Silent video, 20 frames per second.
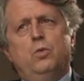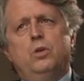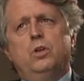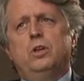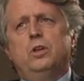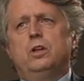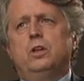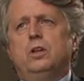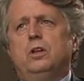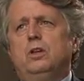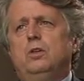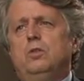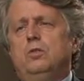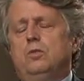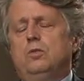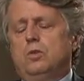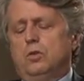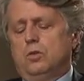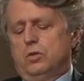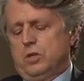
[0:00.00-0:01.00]
Well,
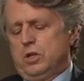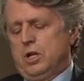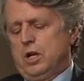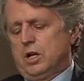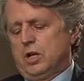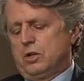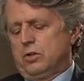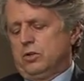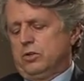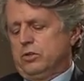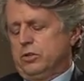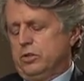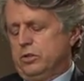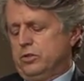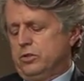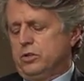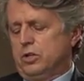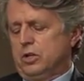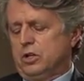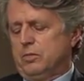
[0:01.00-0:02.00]
you quote doctors and
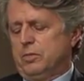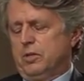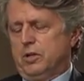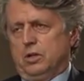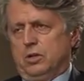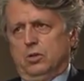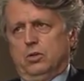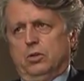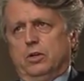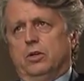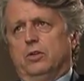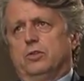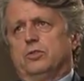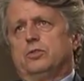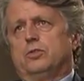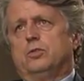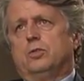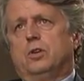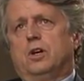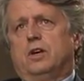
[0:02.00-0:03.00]
you talk about
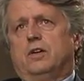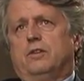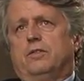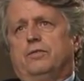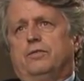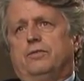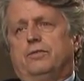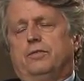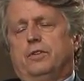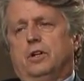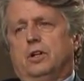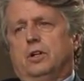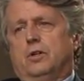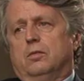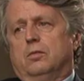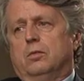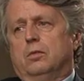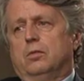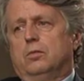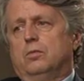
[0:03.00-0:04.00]
lawyers who have,
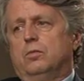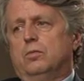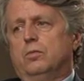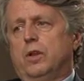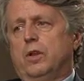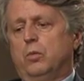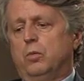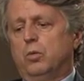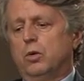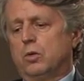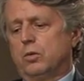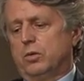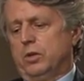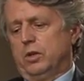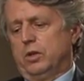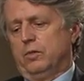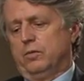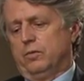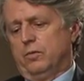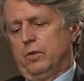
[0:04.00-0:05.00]
they work
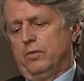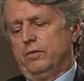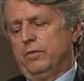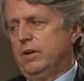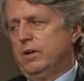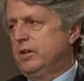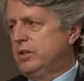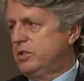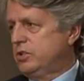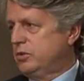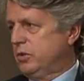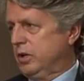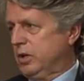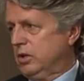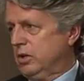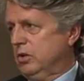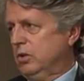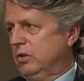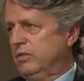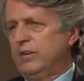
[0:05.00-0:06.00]
within a very
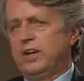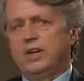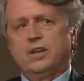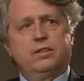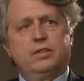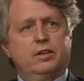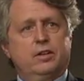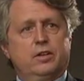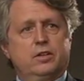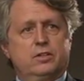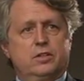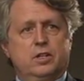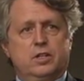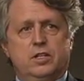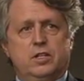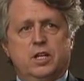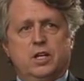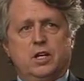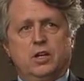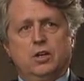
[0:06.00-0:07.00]
strict code of ethics. They
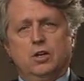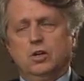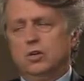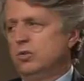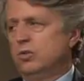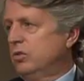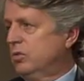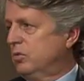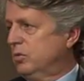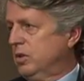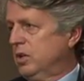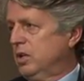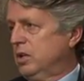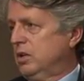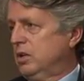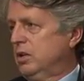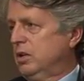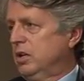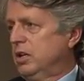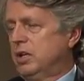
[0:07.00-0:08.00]
take an oath
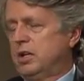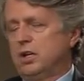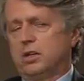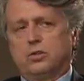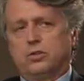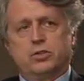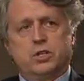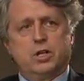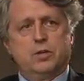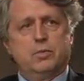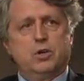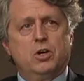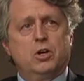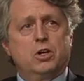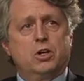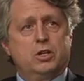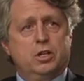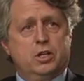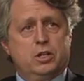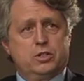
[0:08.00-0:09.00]
when they take their job.
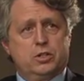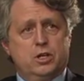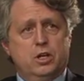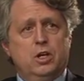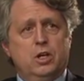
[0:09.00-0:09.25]
Architects.